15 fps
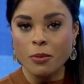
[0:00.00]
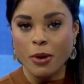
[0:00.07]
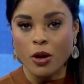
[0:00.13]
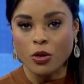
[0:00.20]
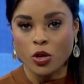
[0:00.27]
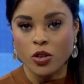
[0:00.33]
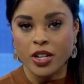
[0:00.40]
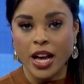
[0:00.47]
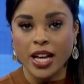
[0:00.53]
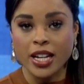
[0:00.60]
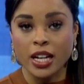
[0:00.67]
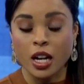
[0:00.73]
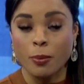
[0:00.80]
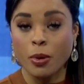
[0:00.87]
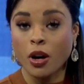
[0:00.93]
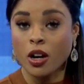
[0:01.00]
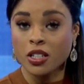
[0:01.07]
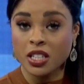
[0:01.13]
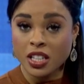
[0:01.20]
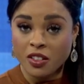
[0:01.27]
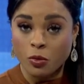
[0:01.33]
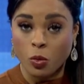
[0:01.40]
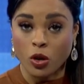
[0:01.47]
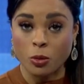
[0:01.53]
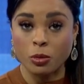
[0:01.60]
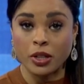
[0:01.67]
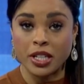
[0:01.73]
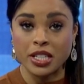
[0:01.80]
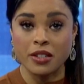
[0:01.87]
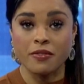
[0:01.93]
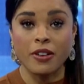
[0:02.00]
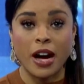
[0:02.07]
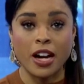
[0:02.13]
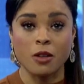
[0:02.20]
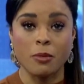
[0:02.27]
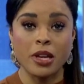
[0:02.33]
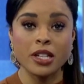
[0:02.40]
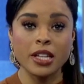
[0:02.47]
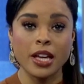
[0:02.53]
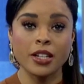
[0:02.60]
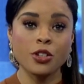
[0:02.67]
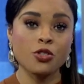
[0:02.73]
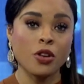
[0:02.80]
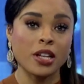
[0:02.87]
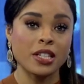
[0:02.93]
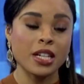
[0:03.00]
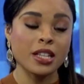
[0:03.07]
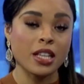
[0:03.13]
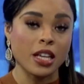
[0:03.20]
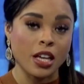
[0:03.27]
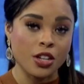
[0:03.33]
about creating a positive workplace environment and addressing the